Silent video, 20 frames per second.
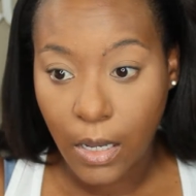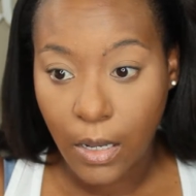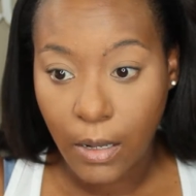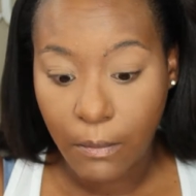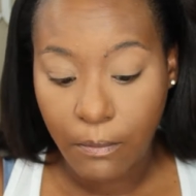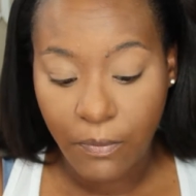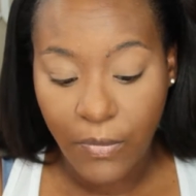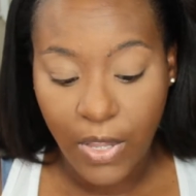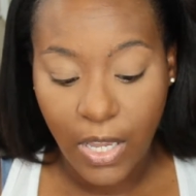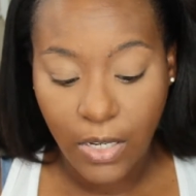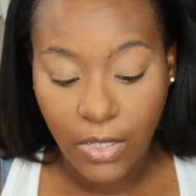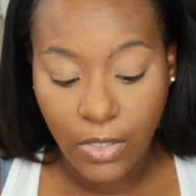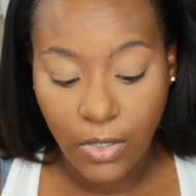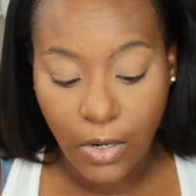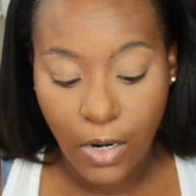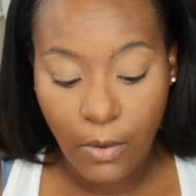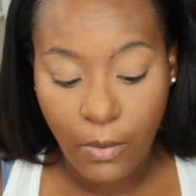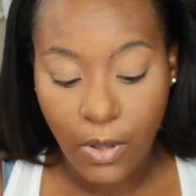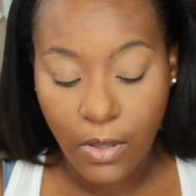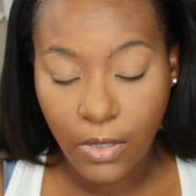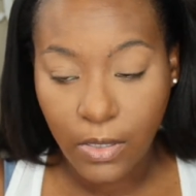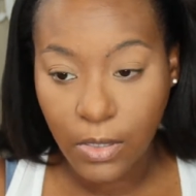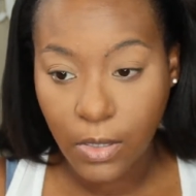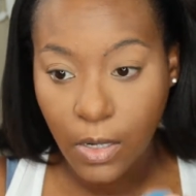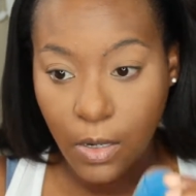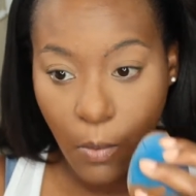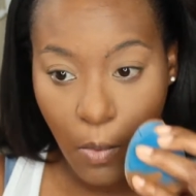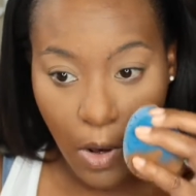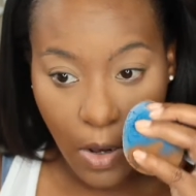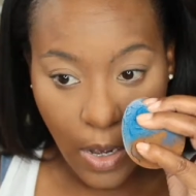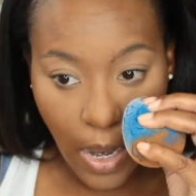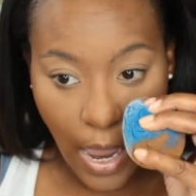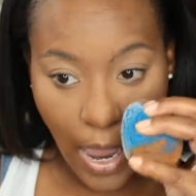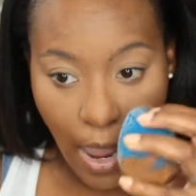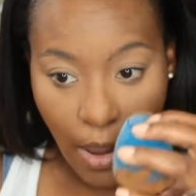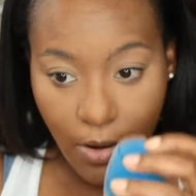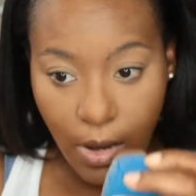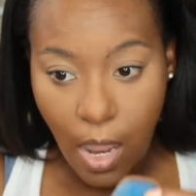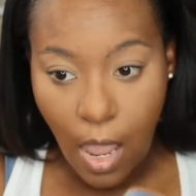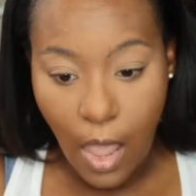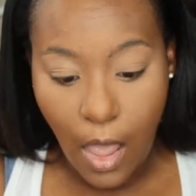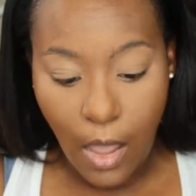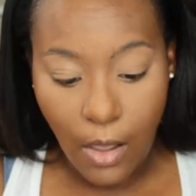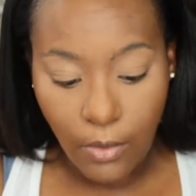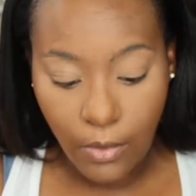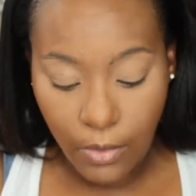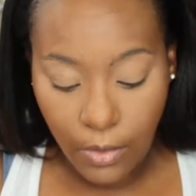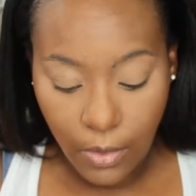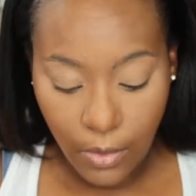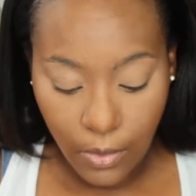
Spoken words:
I'm not sure how this is going to work out, y'all.